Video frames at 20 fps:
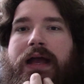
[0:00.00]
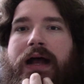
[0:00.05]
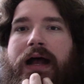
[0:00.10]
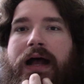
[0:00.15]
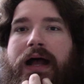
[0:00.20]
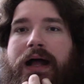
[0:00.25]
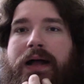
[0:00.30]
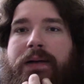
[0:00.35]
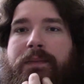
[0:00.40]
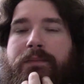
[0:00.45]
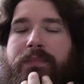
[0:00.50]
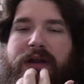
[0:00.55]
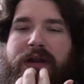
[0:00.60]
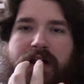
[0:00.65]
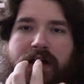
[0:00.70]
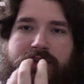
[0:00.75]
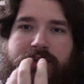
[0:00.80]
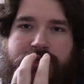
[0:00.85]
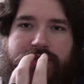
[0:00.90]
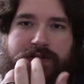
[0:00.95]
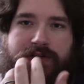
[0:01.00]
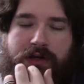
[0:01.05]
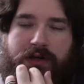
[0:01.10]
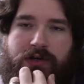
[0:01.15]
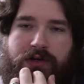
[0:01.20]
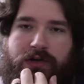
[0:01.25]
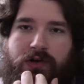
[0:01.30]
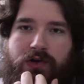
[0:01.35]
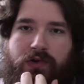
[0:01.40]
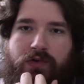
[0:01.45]
but not just to
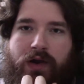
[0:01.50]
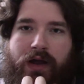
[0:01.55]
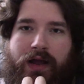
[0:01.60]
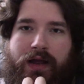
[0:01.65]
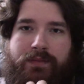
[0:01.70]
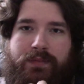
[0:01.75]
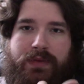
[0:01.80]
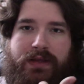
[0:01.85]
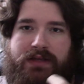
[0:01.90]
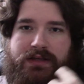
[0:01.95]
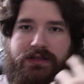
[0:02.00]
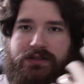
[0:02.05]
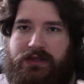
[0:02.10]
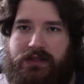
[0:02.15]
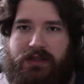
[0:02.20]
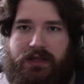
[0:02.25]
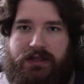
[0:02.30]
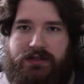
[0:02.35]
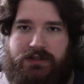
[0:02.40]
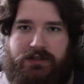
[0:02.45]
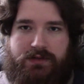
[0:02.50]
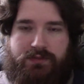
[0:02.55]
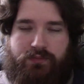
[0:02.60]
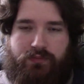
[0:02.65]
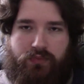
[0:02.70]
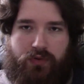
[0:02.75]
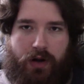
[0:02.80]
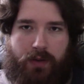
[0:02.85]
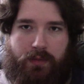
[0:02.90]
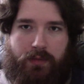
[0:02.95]
deter crime because he thinks it's
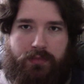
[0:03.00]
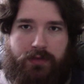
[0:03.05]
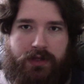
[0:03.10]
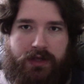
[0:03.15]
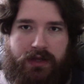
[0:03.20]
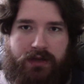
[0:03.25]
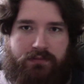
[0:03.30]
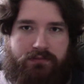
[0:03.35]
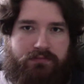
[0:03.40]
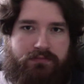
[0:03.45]
probably